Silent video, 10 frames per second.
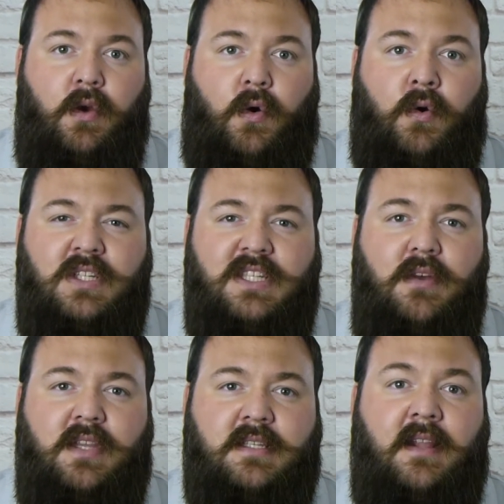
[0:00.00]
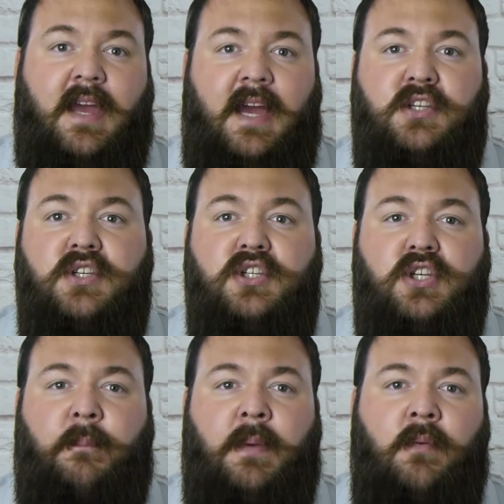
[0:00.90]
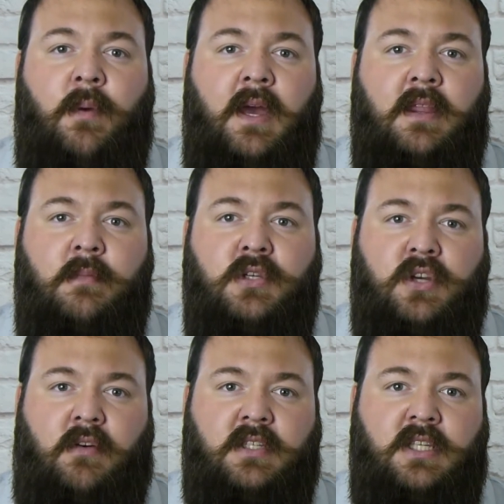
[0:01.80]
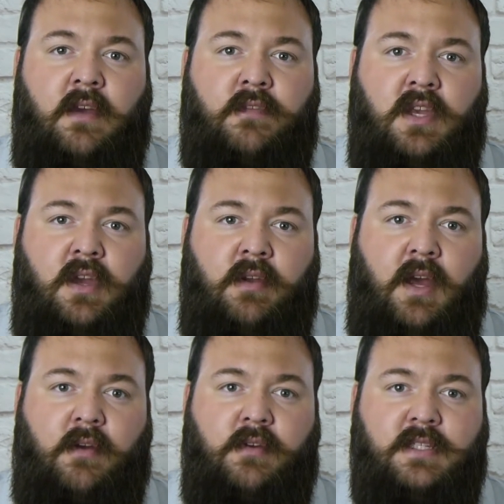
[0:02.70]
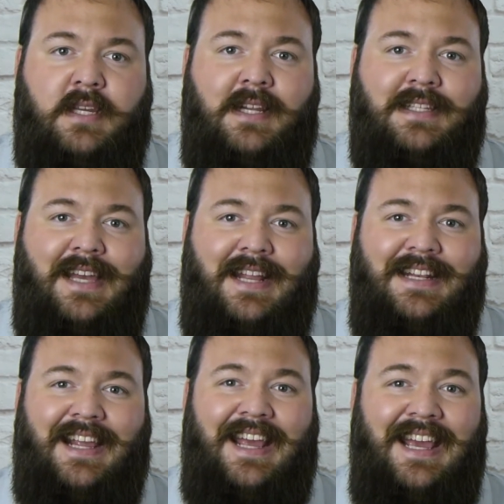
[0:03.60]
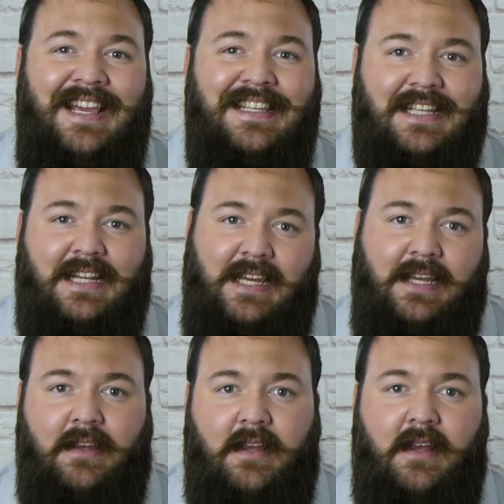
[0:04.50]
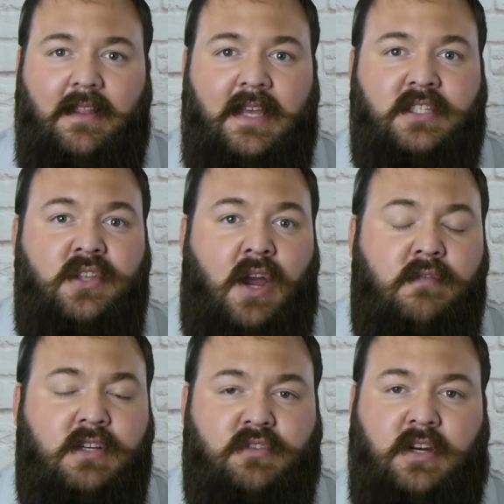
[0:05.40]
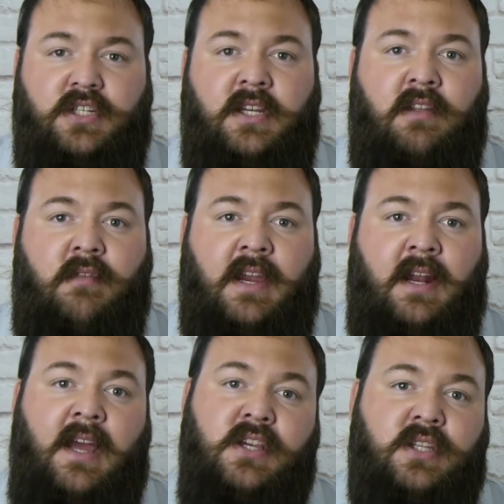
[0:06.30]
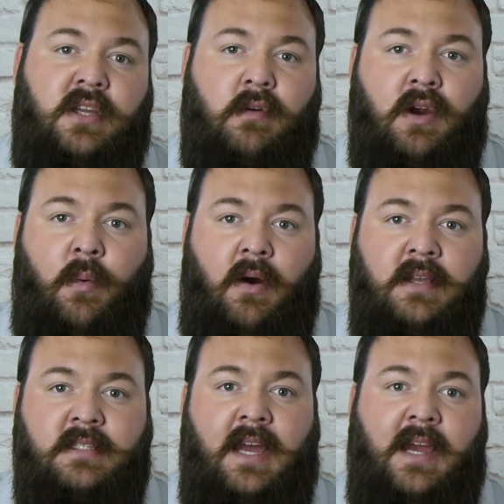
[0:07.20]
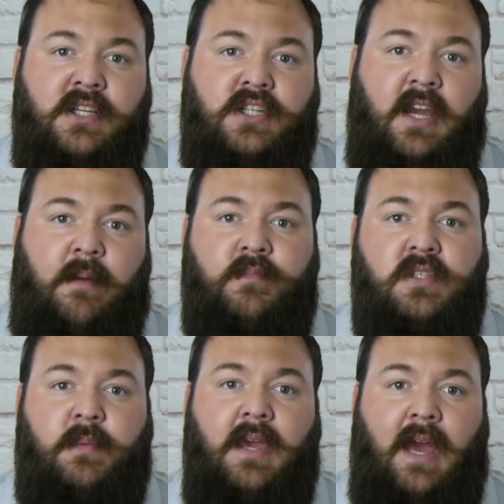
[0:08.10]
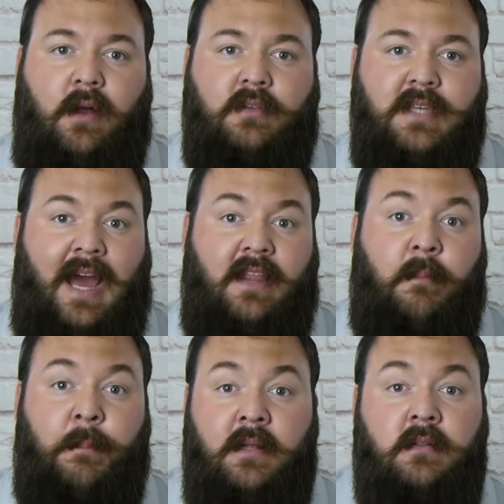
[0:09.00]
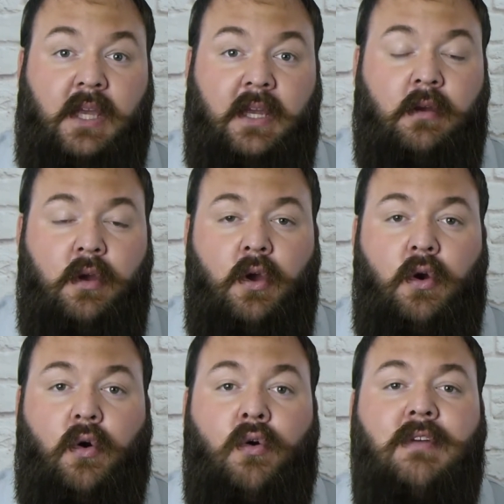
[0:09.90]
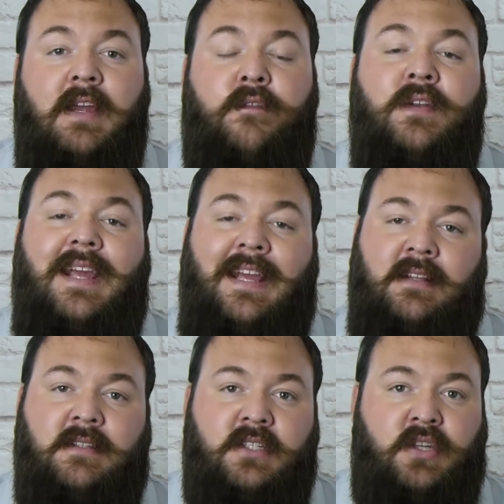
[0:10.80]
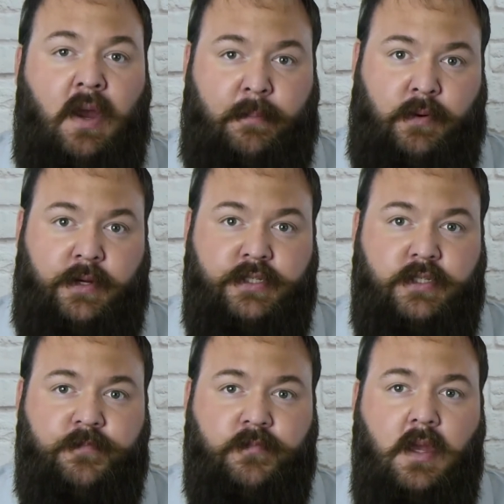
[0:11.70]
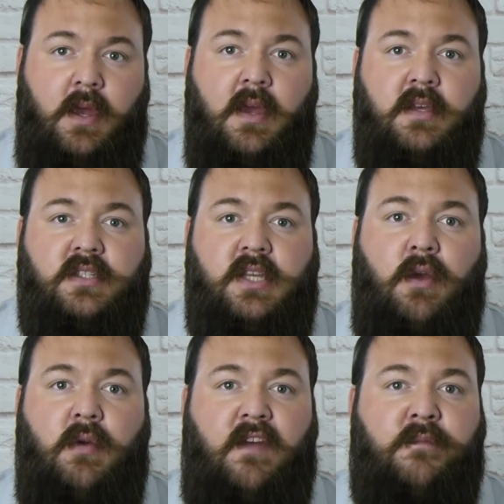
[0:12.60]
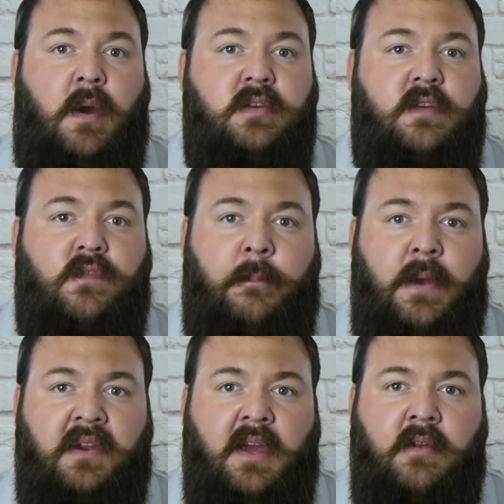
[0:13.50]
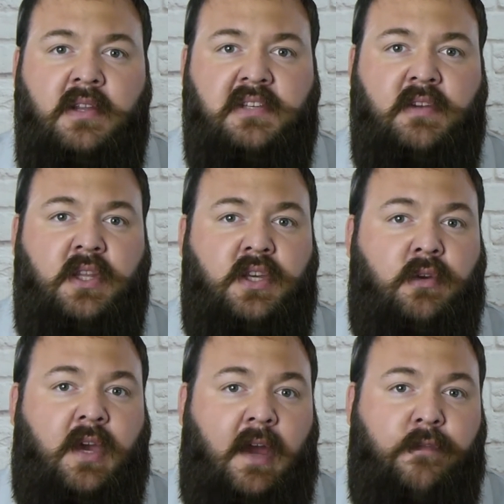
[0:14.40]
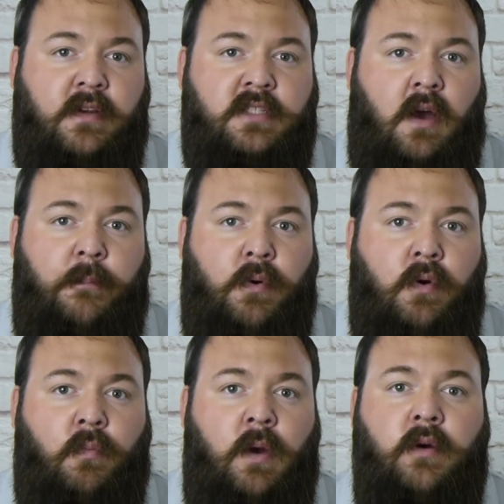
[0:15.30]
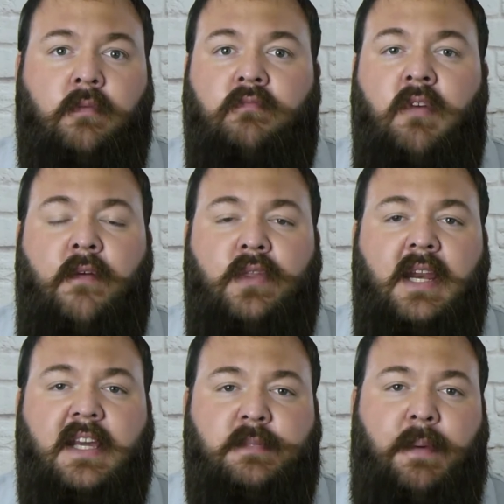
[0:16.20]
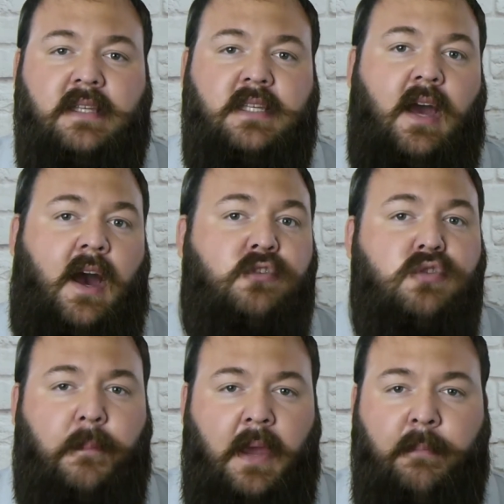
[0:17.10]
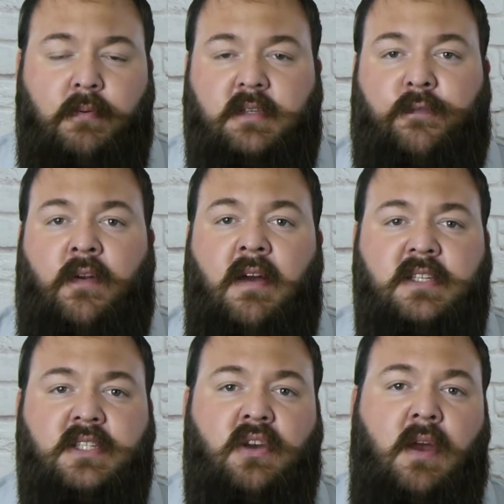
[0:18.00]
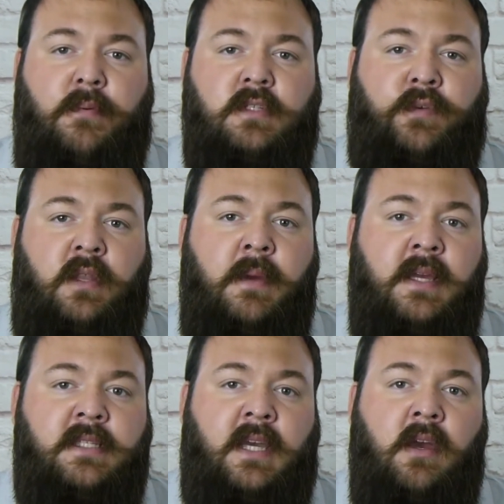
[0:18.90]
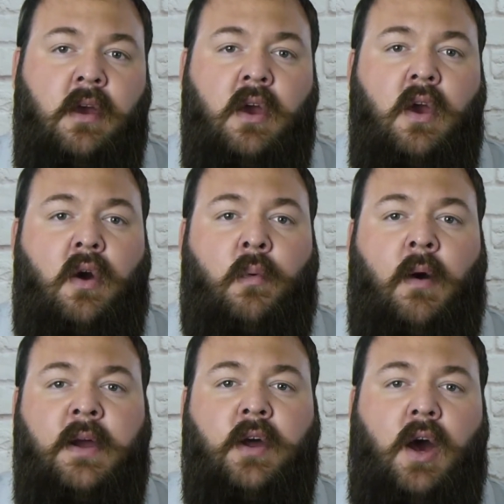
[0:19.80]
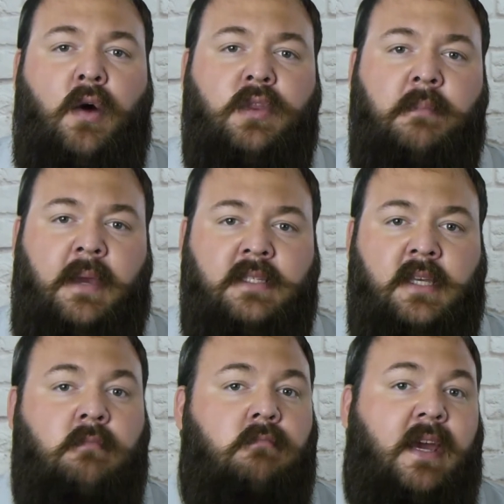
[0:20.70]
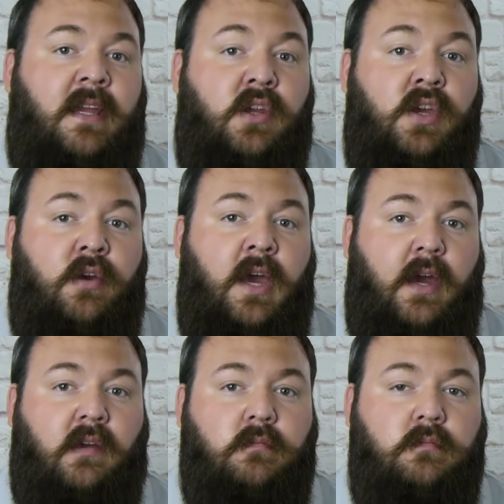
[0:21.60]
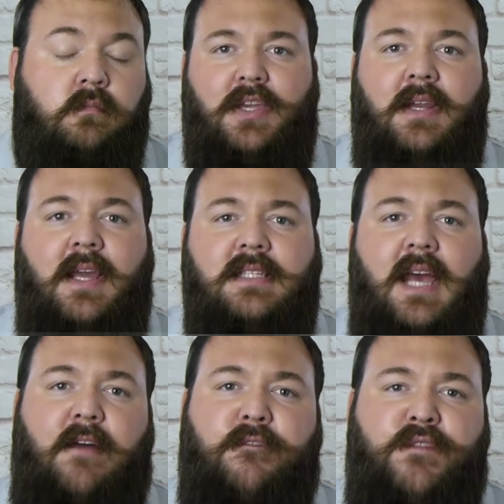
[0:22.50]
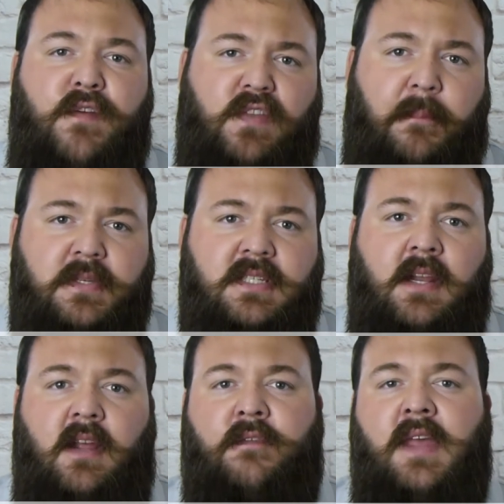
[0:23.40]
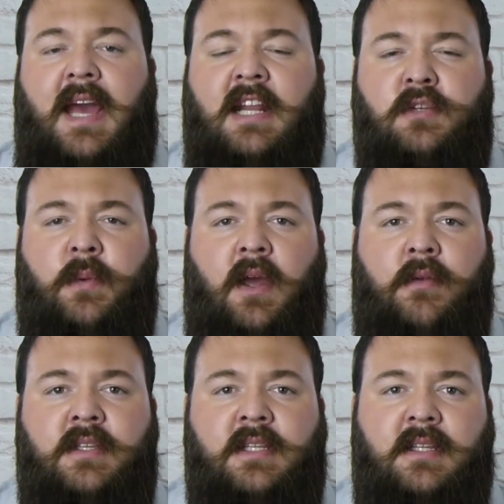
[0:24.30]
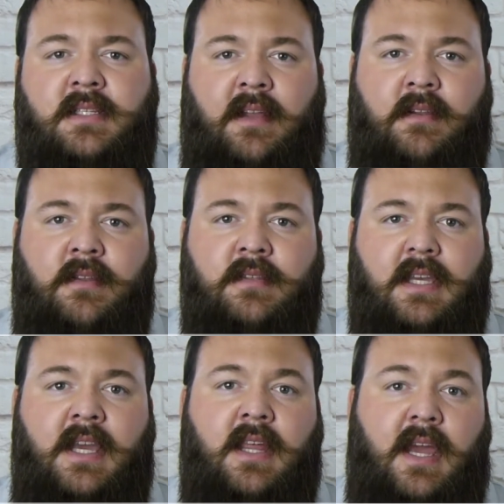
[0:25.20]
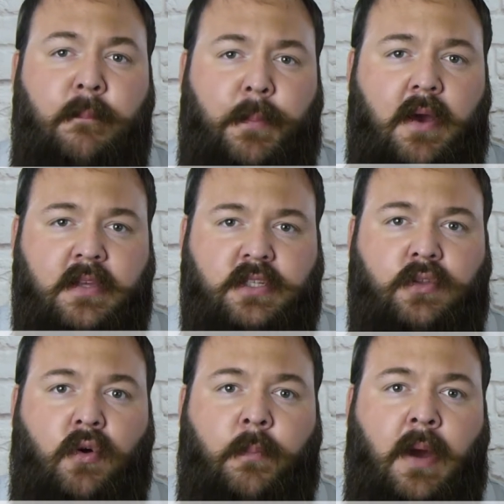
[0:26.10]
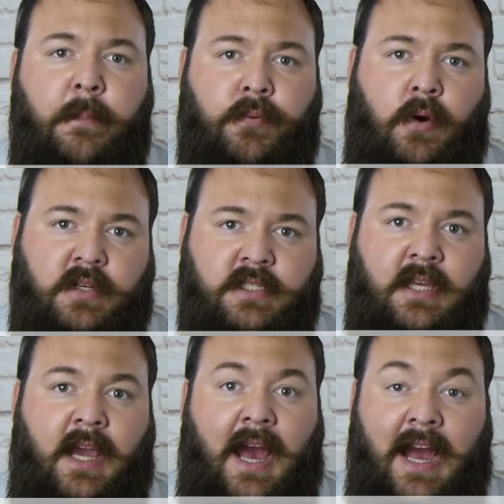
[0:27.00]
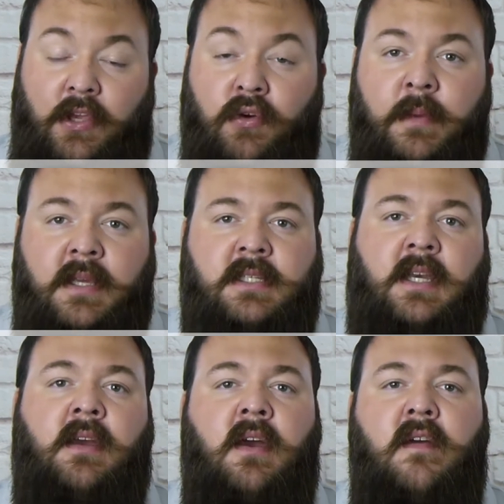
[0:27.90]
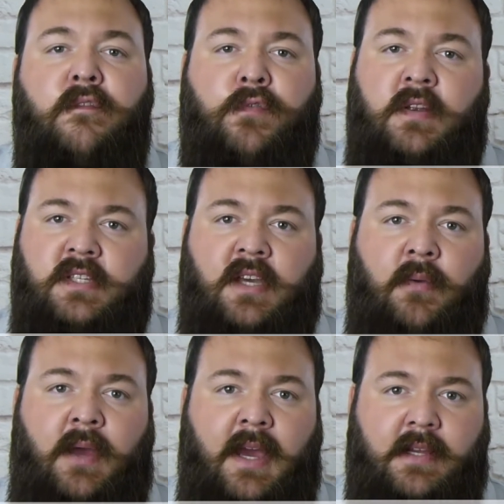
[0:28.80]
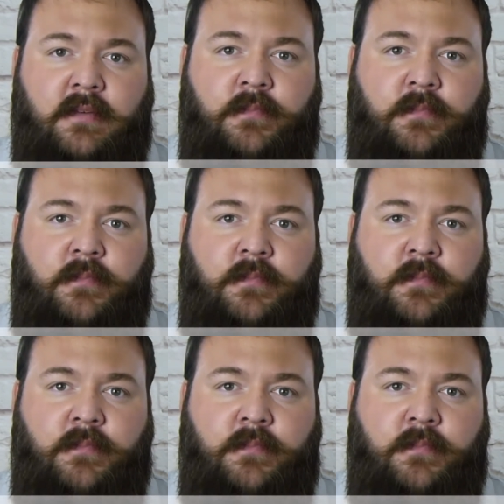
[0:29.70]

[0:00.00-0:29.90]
Also, this location should be where the majority of the unit owners can attend easily. There's no restriction in the regulation that requires the AGM to be held at the building or even in Cyprus. So if most of your building owners are in the UK, for example, well, rather than expecting 100 people to fly to Cyprus for the meeting, why not hold the meeting in the UK? You need to have 50% of the eligible owners in attendance either in person or by proxy at your meeting for it to go ahead.